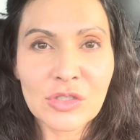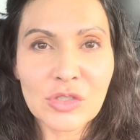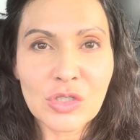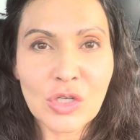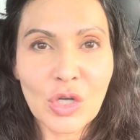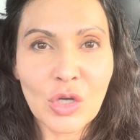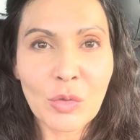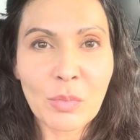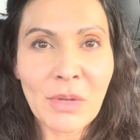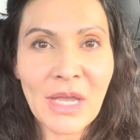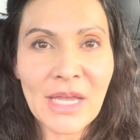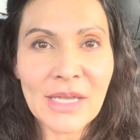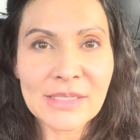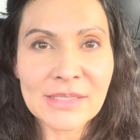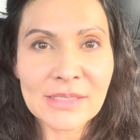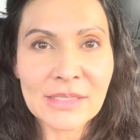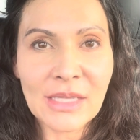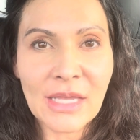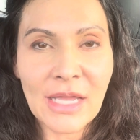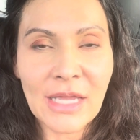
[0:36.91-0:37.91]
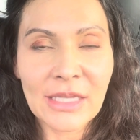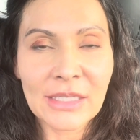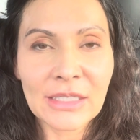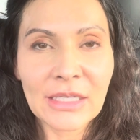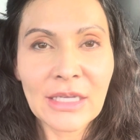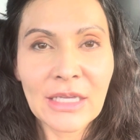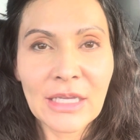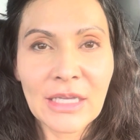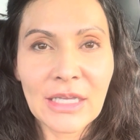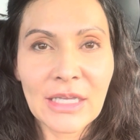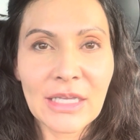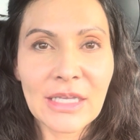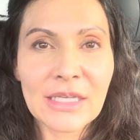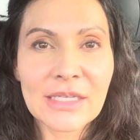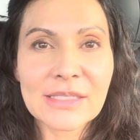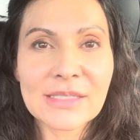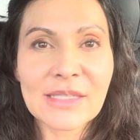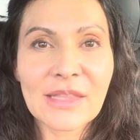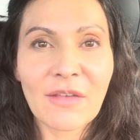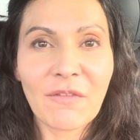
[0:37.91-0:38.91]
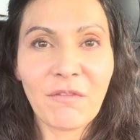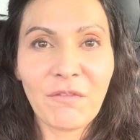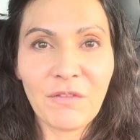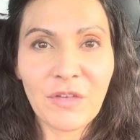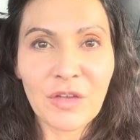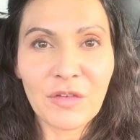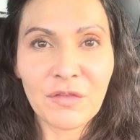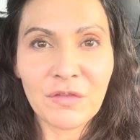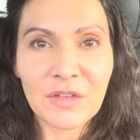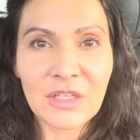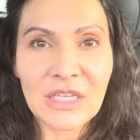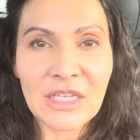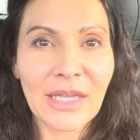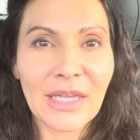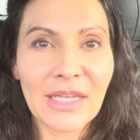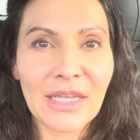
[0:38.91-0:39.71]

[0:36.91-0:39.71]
Topaz line is the 50.